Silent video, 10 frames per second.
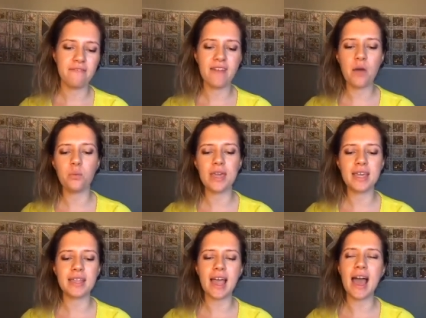Then we
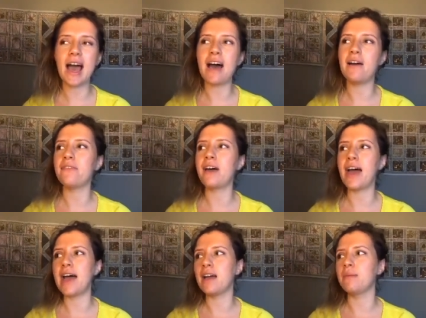can have
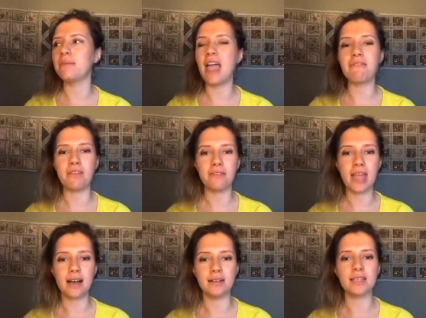um, everything
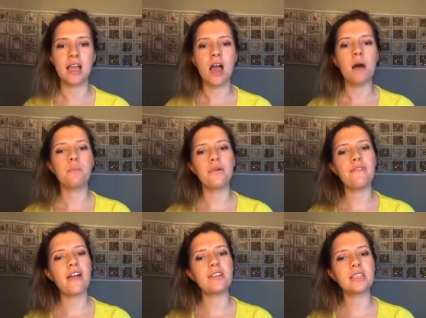else. But
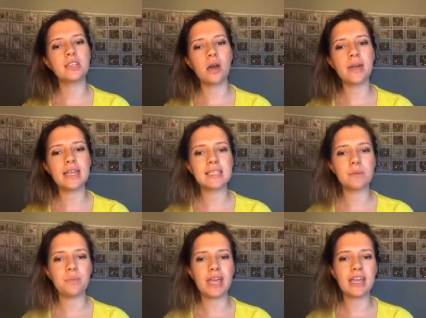there is going to
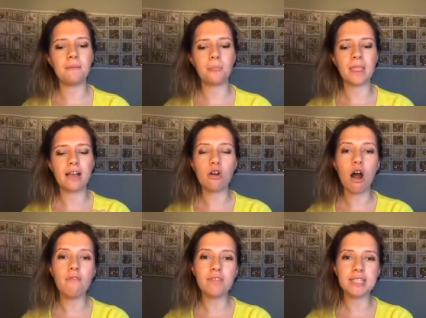be a
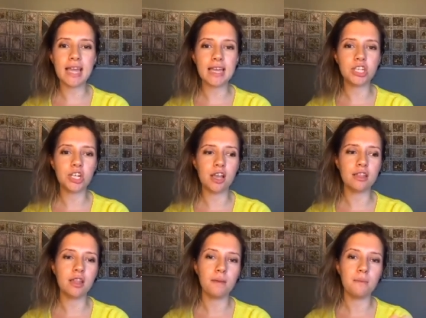
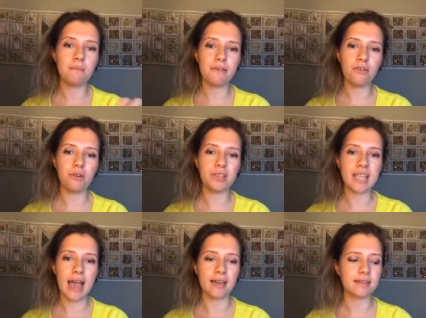conversation before
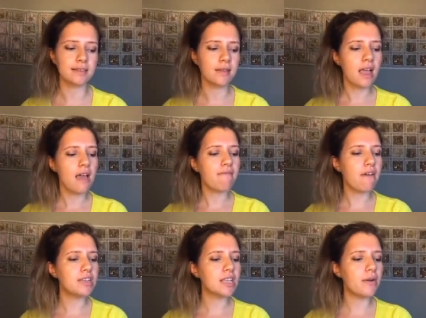sex. There
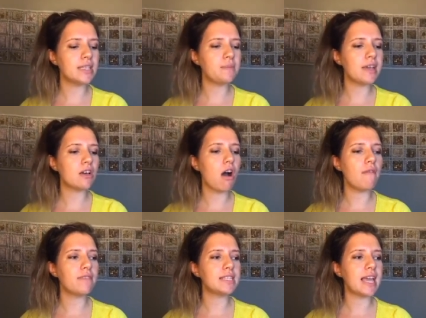is going to be a
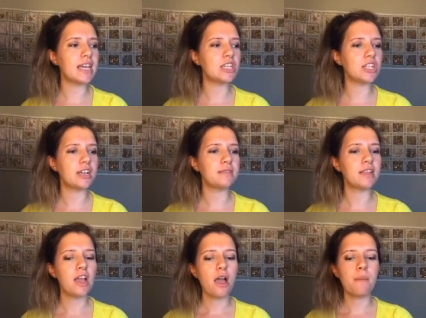conversation
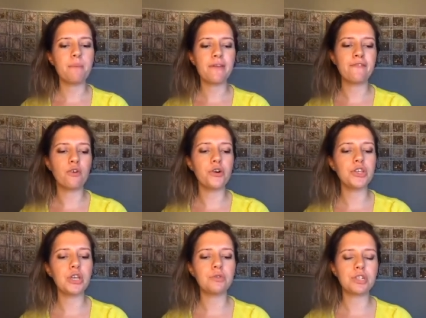before
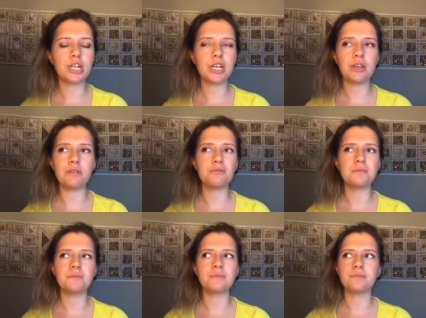you
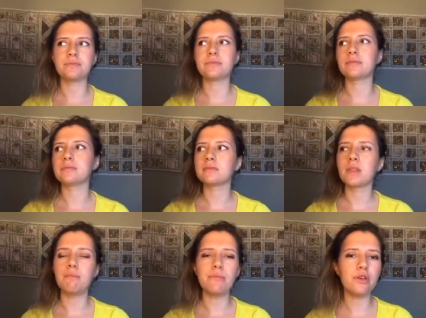two
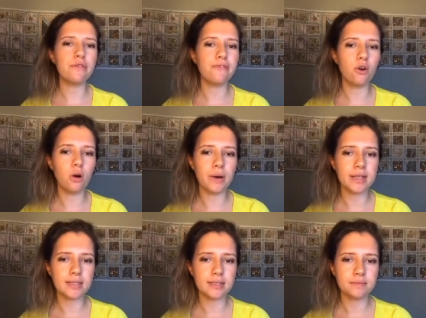move
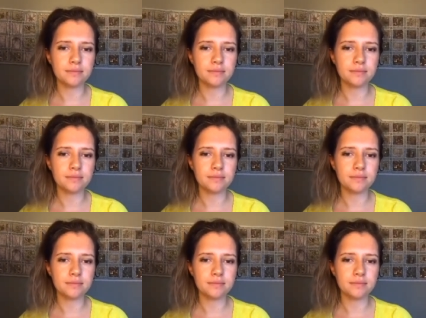forwards.